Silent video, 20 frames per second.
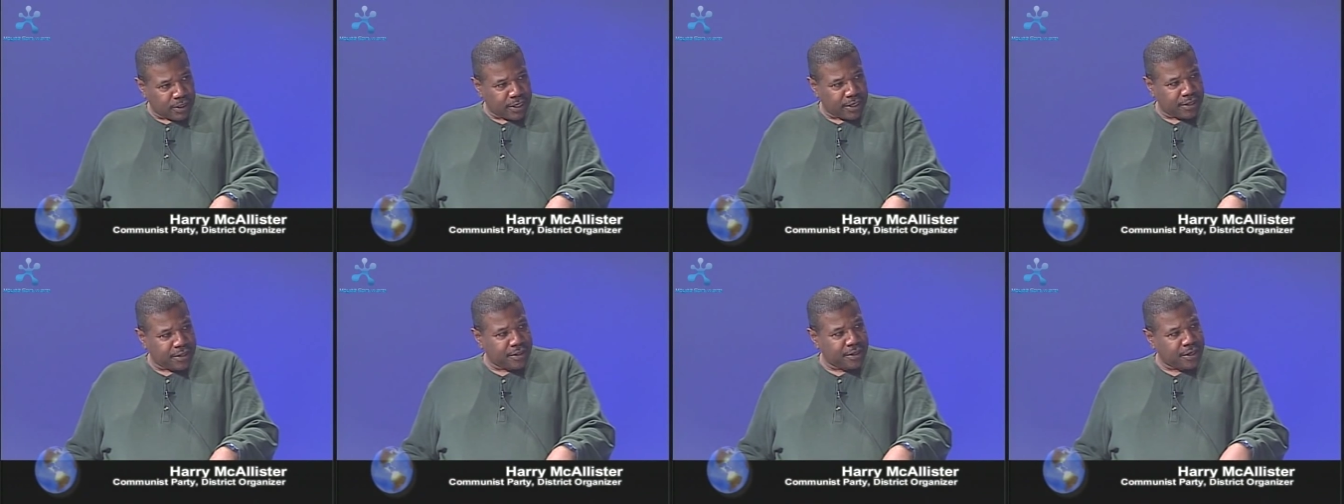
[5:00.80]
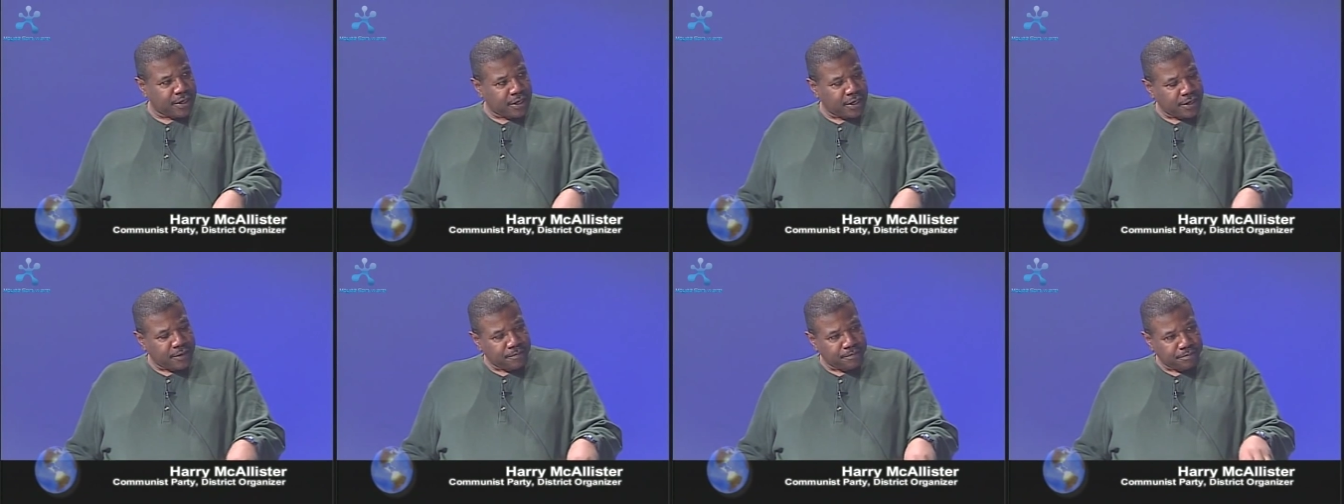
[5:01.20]
and
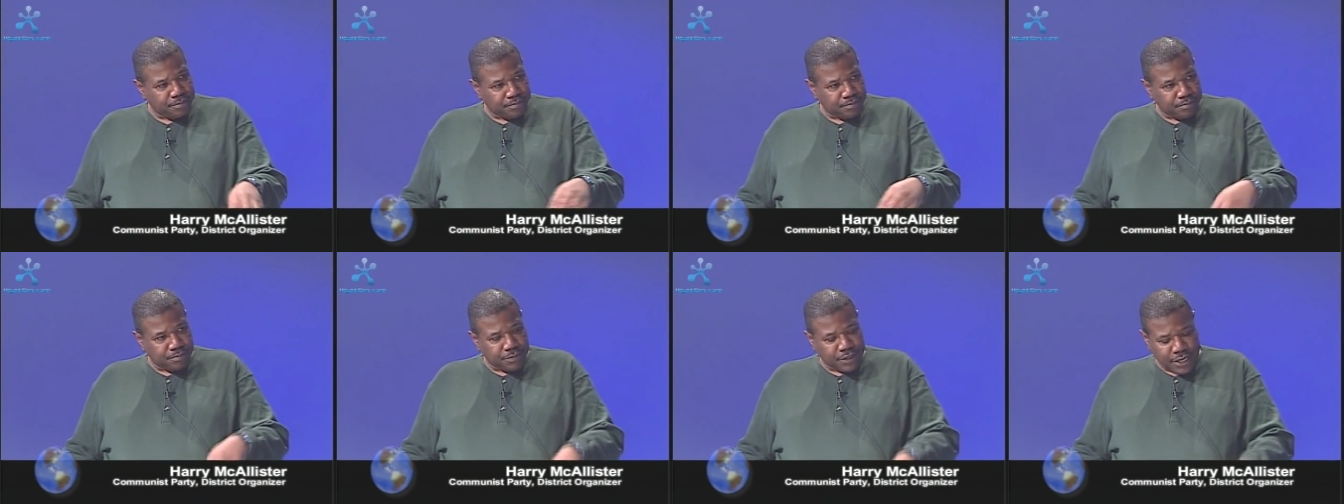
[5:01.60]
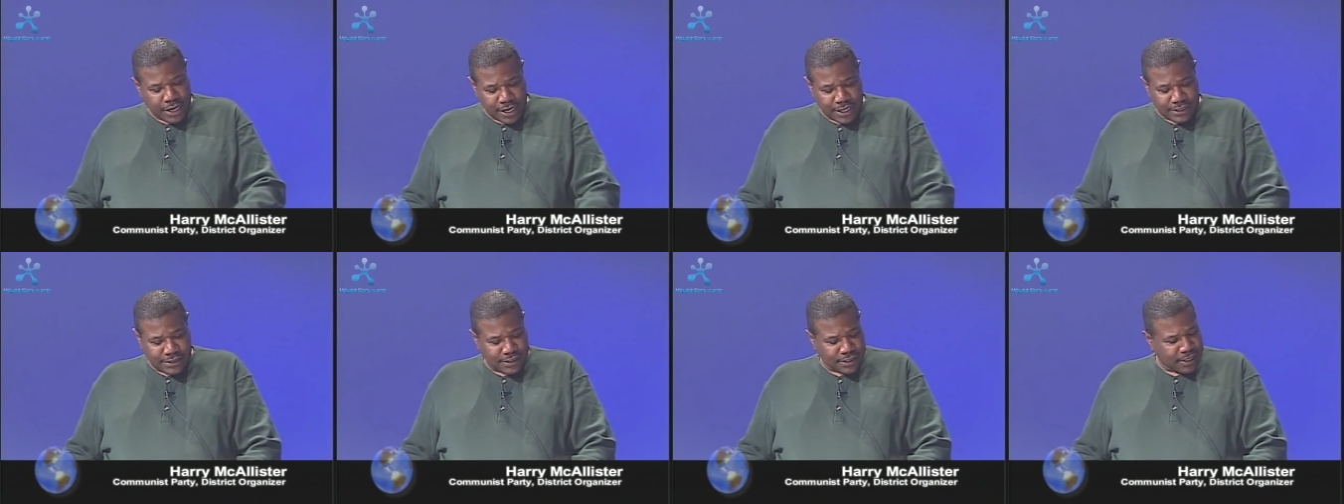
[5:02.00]
mm.
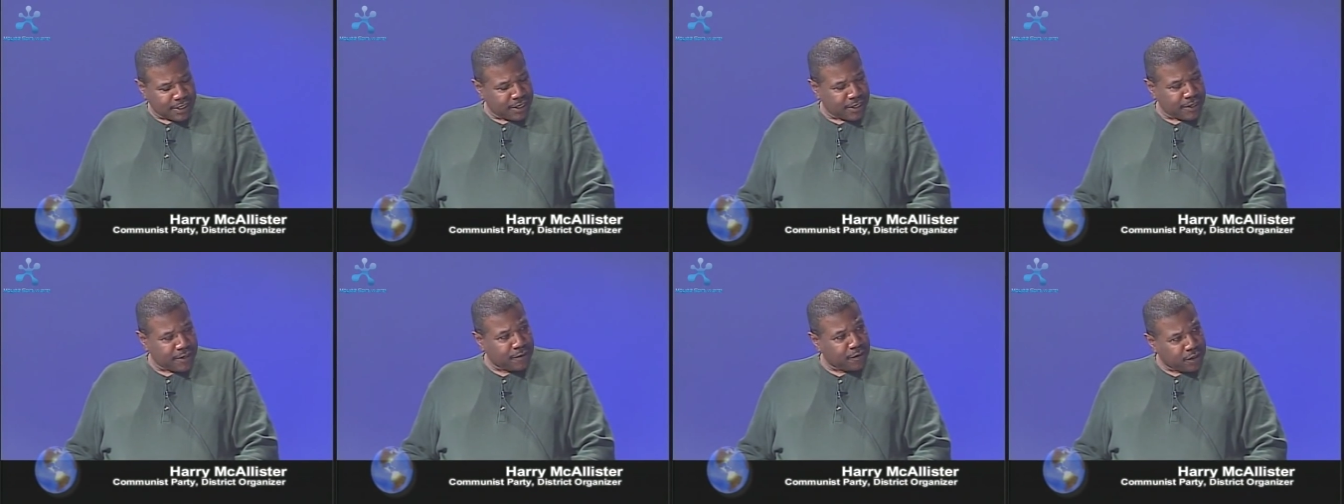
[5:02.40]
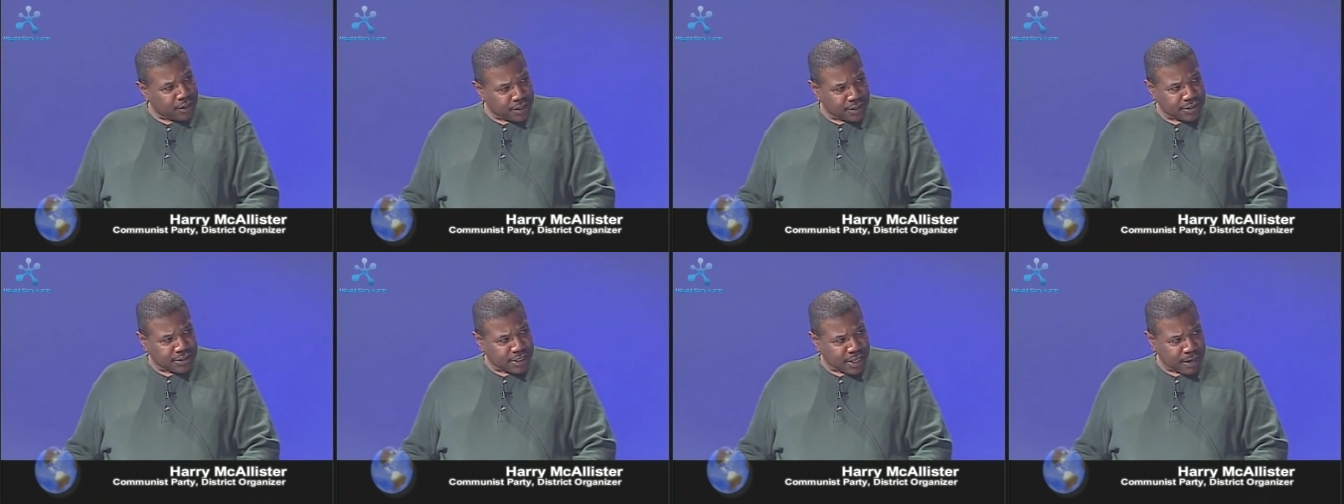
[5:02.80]
gasoline and
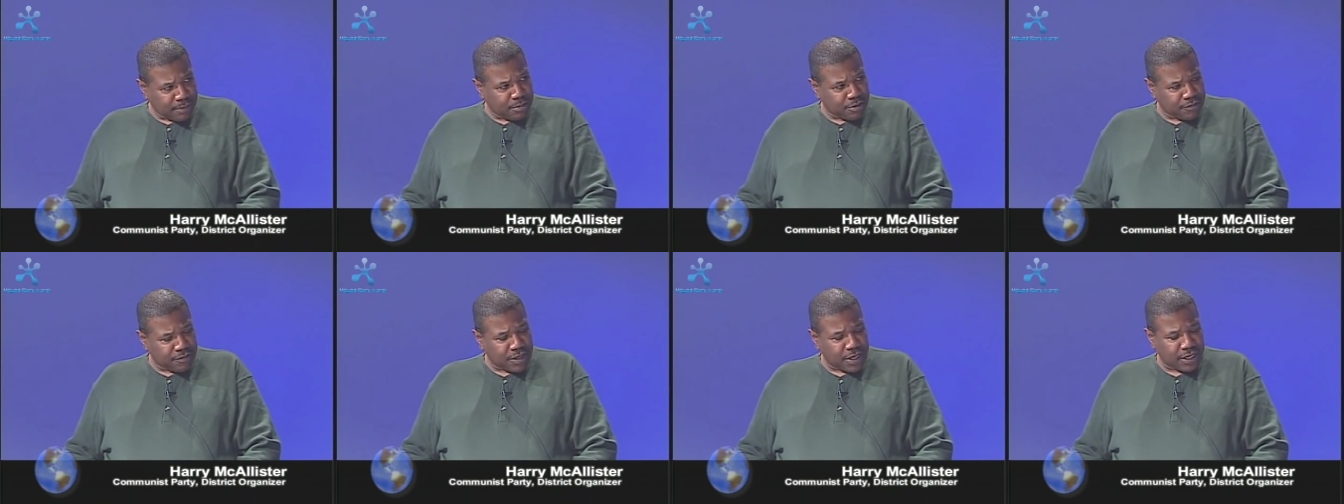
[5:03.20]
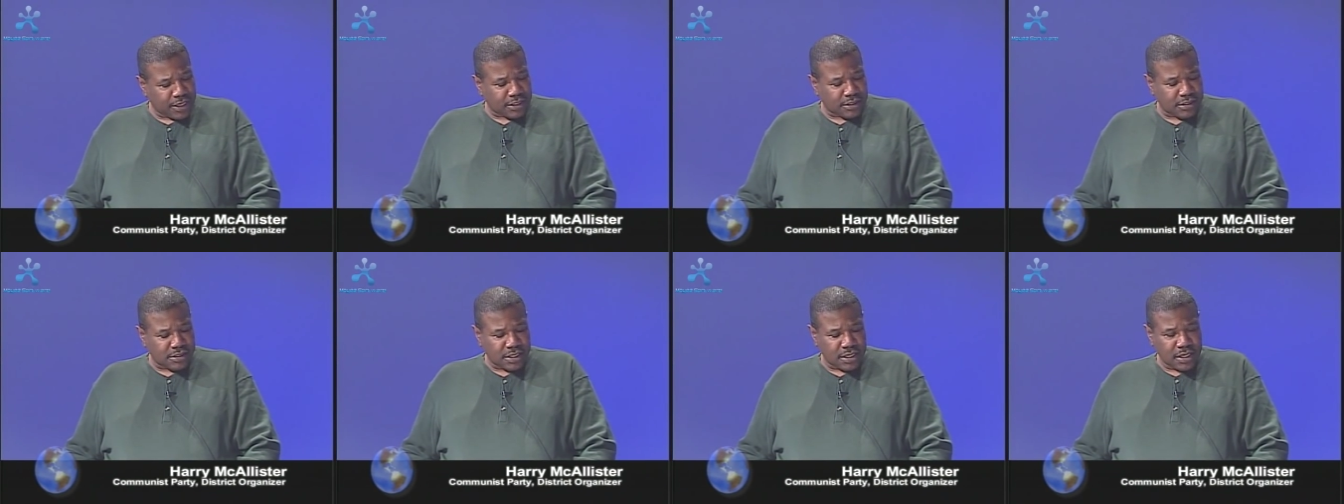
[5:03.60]
these types of
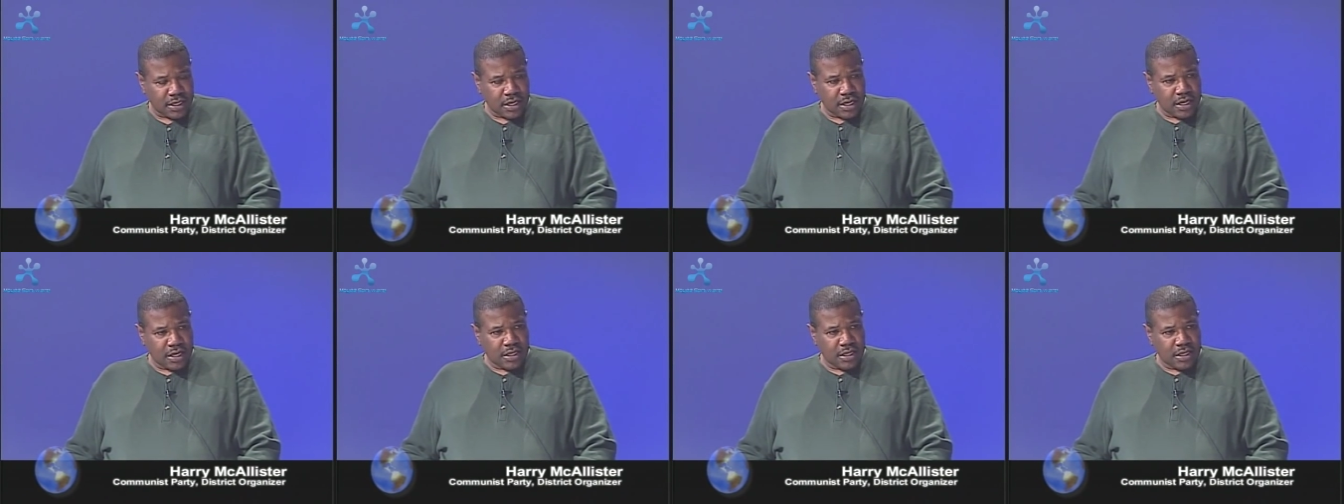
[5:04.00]
things. Mm.